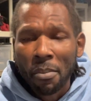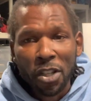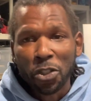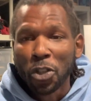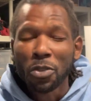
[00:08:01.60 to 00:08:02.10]

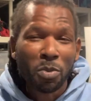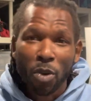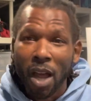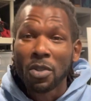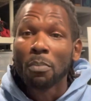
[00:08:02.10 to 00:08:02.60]
Make sure you
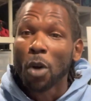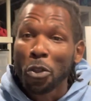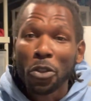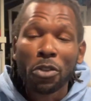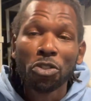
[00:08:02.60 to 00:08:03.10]
subscribe to
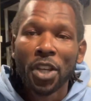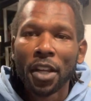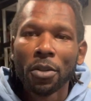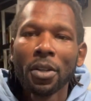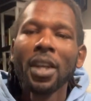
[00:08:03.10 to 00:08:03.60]
both of those
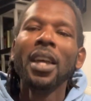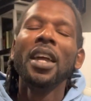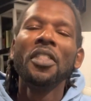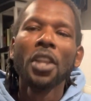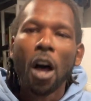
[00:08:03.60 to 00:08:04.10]
channels.
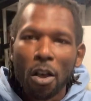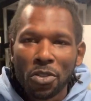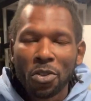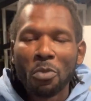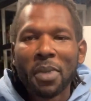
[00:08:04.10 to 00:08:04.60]
And then
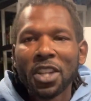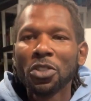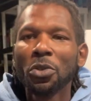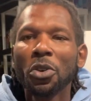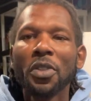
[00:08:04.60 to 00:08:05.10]
also make
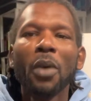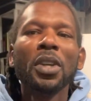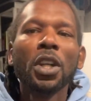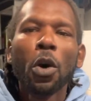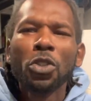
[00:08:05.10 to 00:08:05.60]
sure that
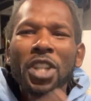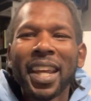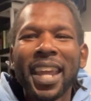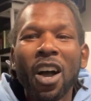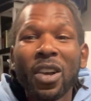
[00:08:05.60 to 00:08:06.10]
we go
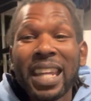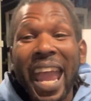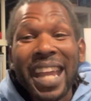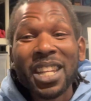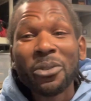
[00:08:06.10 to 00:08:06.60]
check out
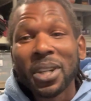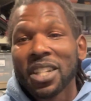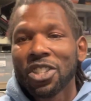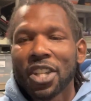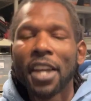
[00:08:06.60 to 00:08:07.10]
Katey
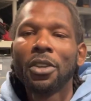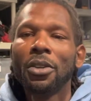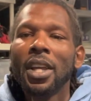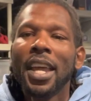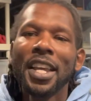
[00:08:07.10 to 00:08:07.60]
Ree's
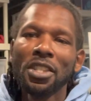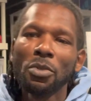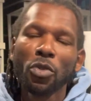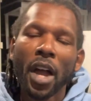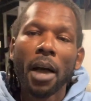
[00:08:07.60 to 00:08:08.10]
channel and
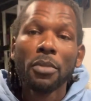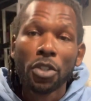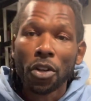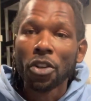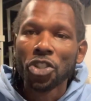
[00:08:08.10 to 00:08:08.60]
subscribe
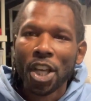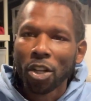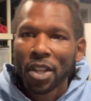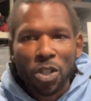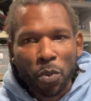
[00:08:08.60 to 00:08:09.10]
to her
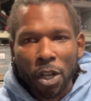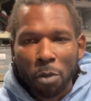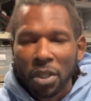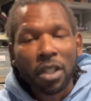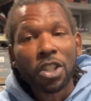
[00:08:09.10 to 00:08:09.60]
channel as well,
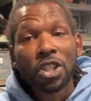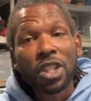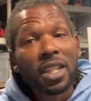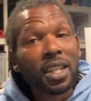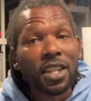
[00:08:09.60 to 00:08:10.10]
because
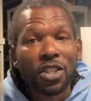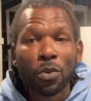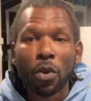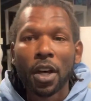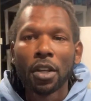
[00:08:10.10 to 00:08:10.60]
she is the
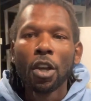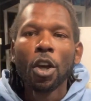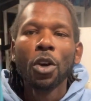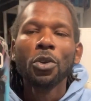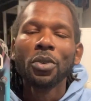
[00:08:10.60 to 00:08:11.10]
one
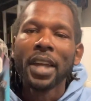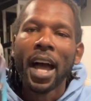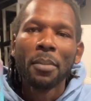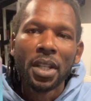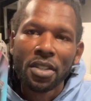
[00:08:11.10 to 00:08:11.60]
who
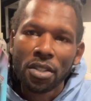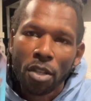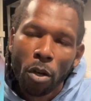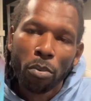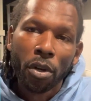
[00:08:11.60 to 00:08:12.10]
got me this
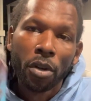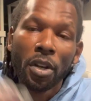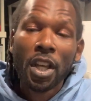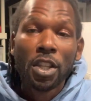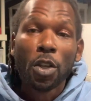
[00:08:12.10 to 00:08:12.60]
GoPro.
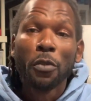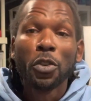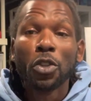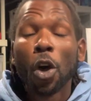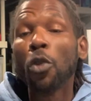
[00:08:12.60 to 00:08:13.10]
So if
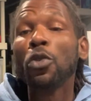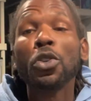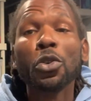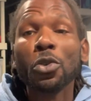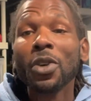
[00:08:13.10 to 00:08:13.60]
you don't
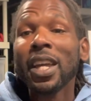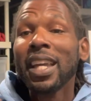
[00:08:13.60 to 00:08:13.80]
do